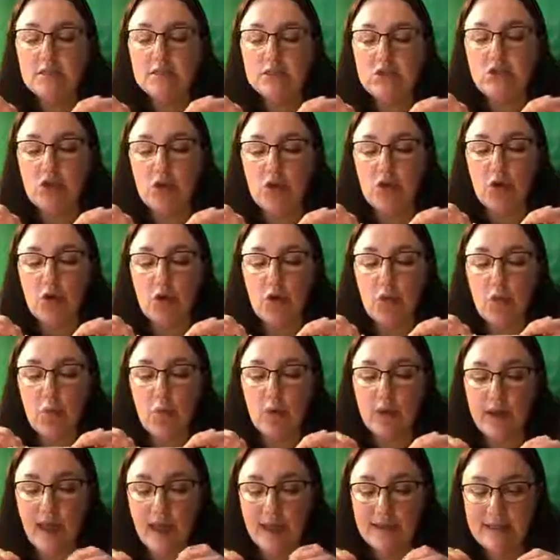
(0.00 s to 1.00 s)
So
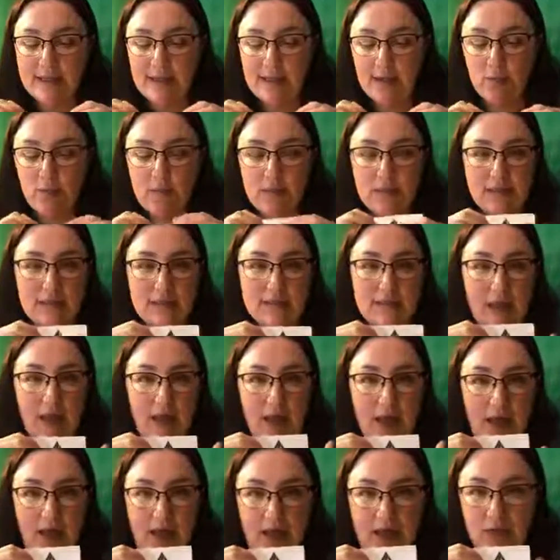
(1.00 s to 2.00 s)
what I did was
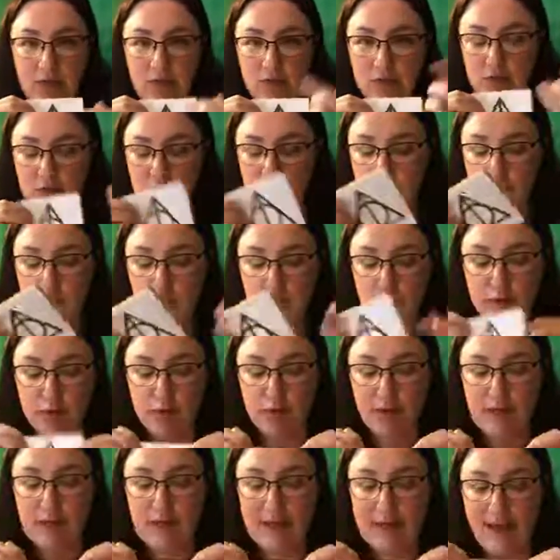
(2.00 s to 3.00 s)
I
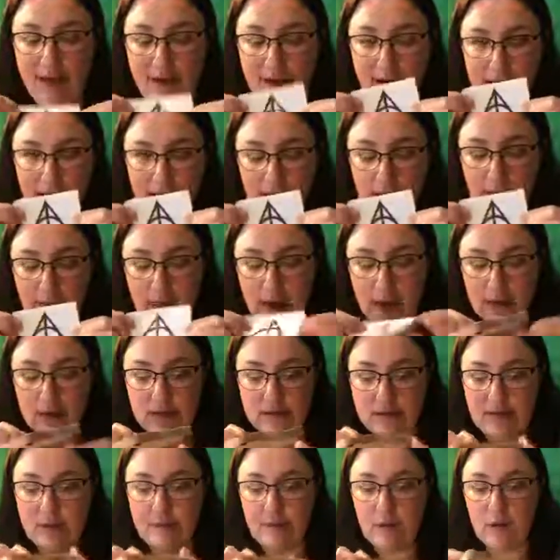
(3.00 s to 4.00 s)
printed out a Harry
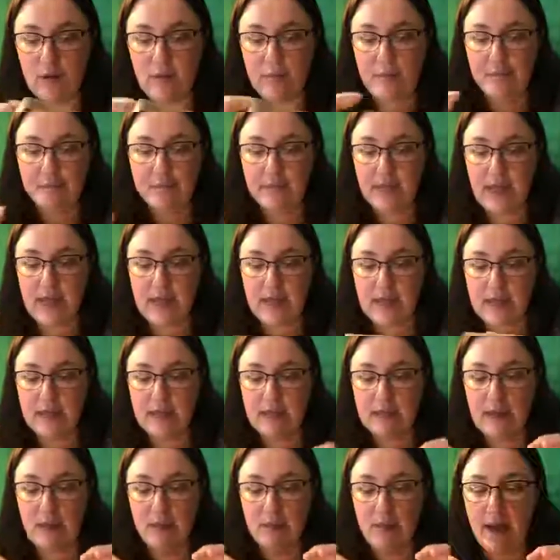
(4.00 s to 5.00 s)
Potter symbol,
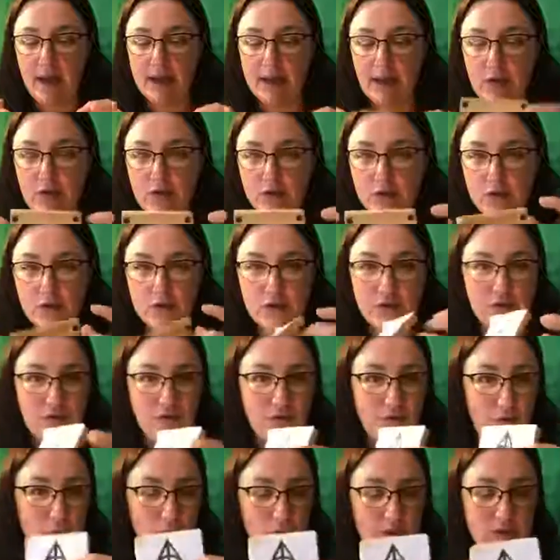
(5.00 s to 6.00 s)
and my coaster
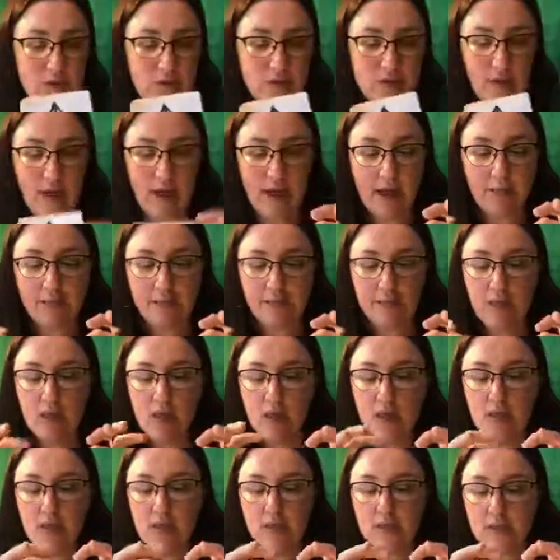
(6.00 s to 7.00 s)
is 4 inches wide.
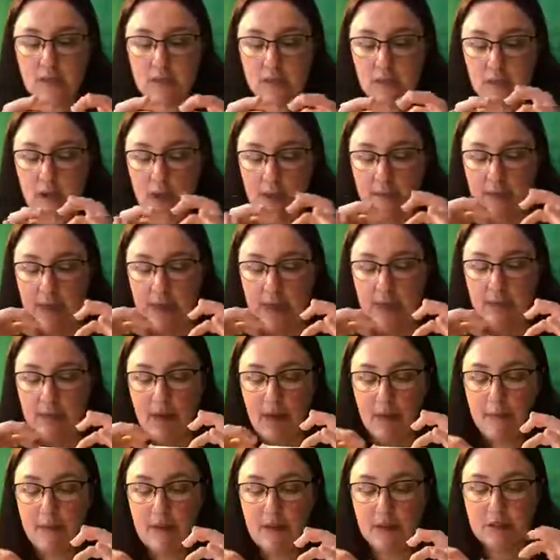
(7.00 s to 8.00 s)
So I made
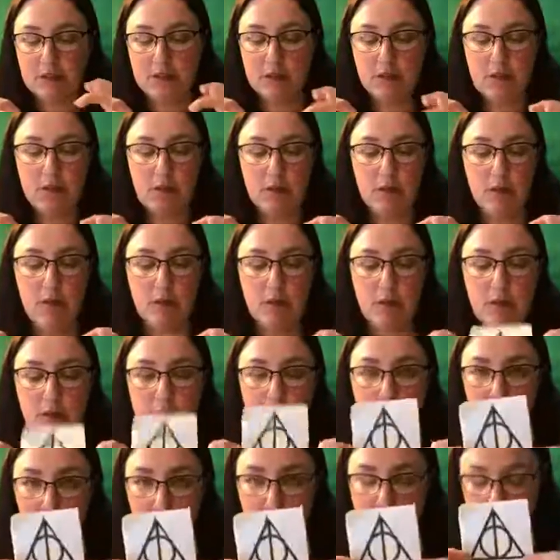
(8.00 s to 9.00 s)
my picture
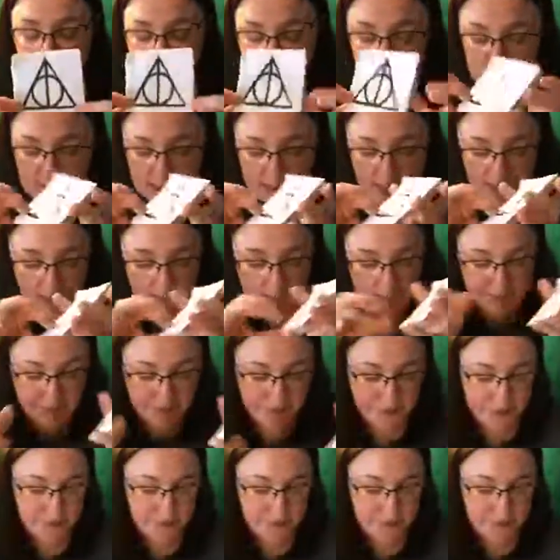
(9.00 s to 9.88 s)
proportionate to that.